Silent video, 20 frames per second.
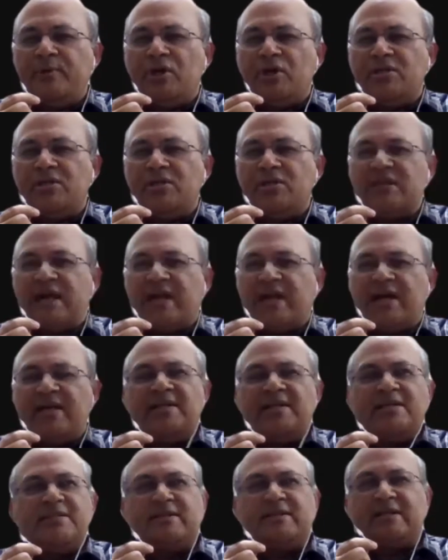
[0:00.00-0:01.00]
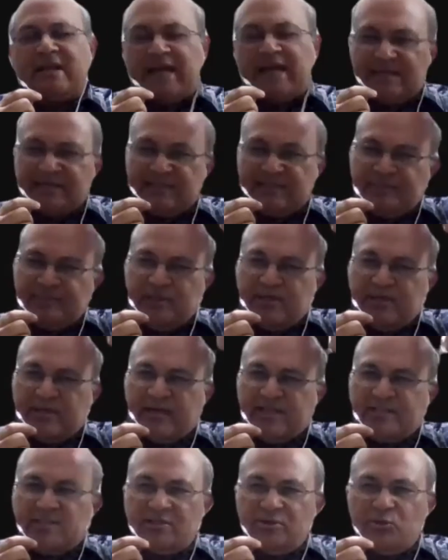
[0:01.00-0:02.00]
because I recently had some
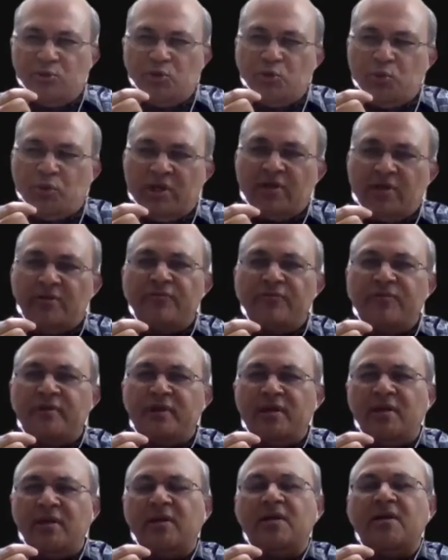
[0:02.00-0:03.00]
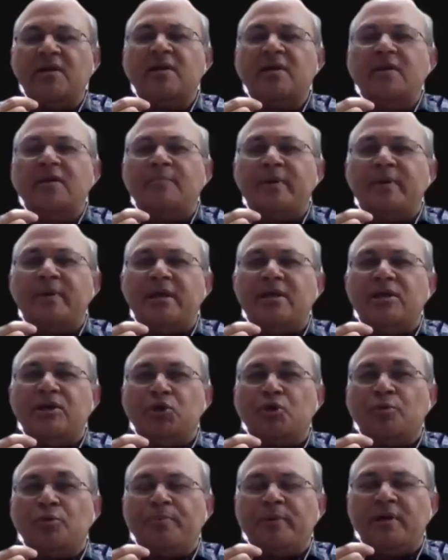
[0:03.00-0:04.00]
interaction with one of the big
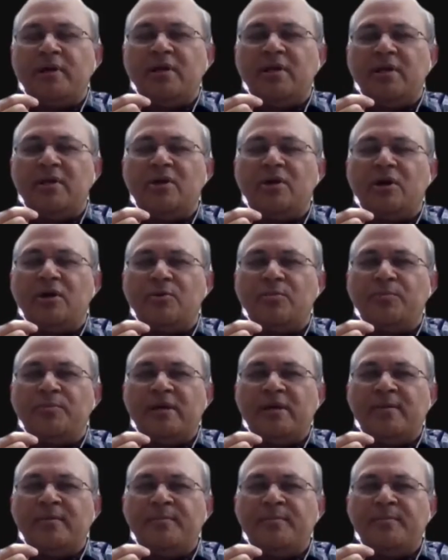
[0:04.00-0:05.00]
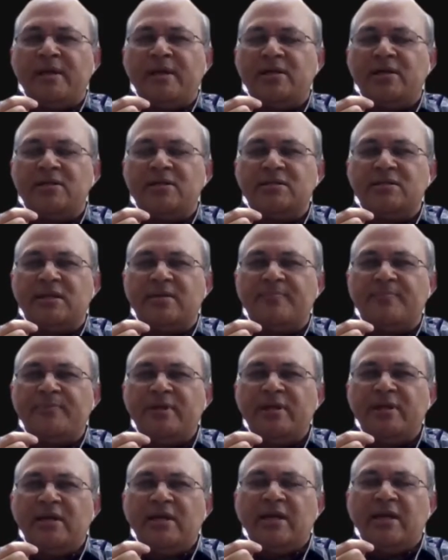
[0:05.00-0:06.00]
European automakers, and
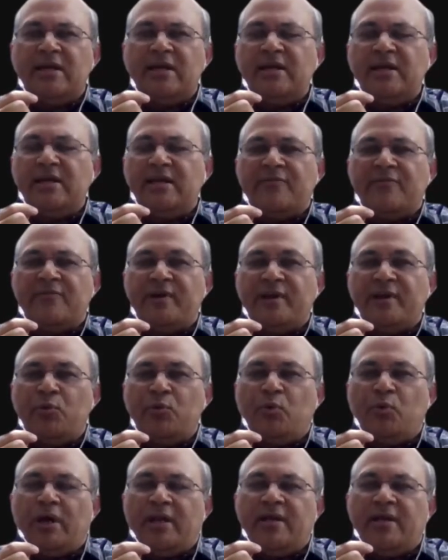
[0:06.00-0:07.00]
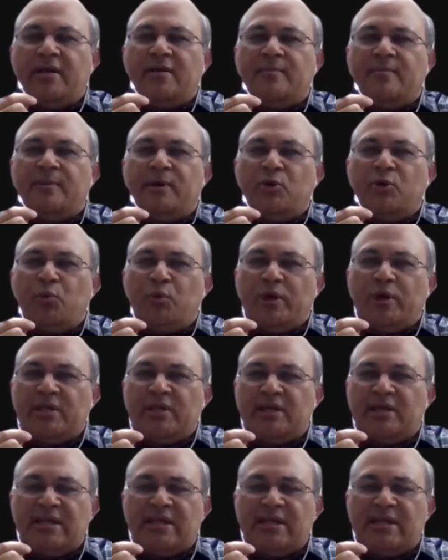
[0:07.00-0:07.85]
clearly they're very worried about whether